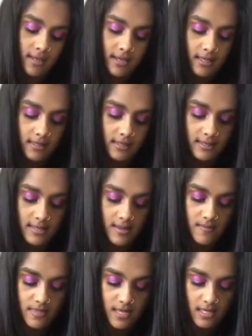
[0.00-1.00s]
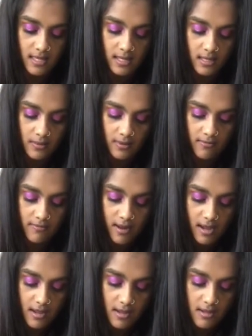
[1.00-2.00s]
the same thing the other way
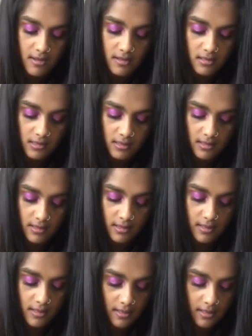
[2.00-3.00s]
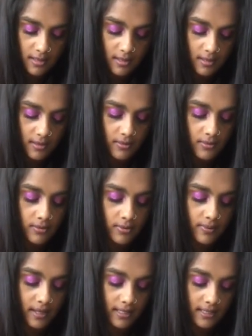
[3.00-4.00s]
around, all the
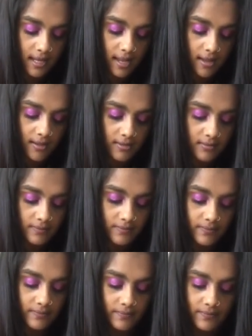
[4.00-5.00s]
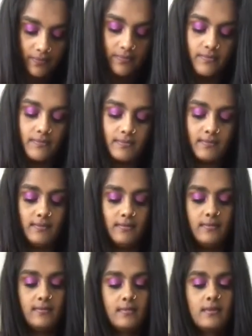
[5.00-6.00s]
way down.
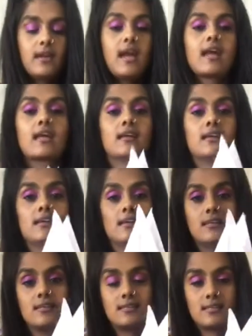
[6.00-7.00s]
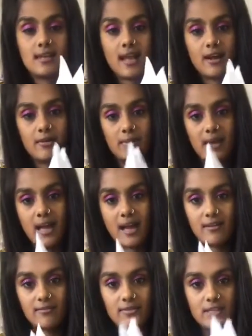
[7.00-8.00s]
Okay, so now we
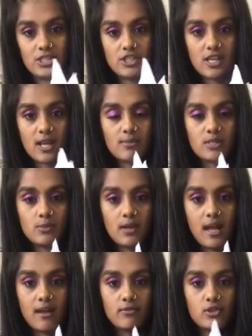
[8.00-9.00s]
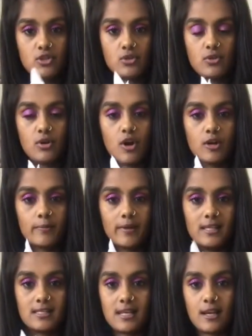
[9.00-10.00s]
have this shape. So we have 2 long
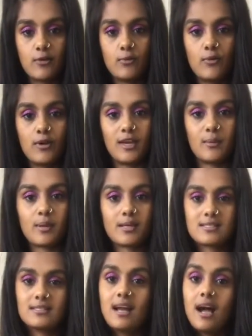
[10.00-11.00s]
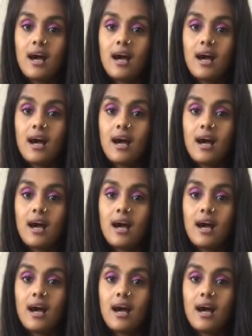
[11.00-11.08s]
bits like a walking person,